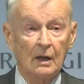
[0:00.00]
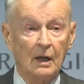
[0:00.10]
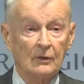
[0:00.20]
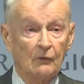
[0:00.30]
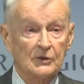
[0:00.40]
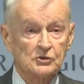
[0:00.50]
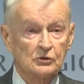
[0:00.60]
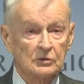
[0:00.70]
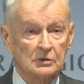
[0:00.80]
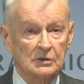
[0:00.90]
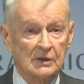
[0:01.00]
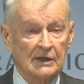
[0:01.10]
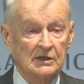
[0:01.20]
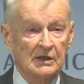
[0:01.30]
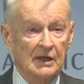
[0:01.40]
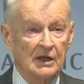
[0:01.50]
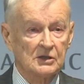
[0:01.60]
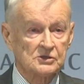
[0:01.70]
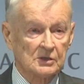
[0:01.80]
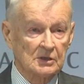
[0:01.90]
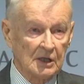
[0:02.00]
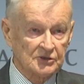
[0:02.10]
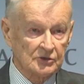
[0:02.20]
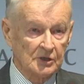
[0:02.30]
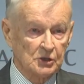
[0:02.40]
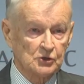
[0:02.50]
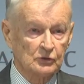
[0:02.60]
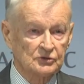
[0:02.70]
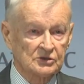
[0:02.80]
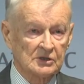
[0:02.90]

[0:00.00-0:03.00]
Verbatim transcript: and one shouldn't get engaged in lesser issues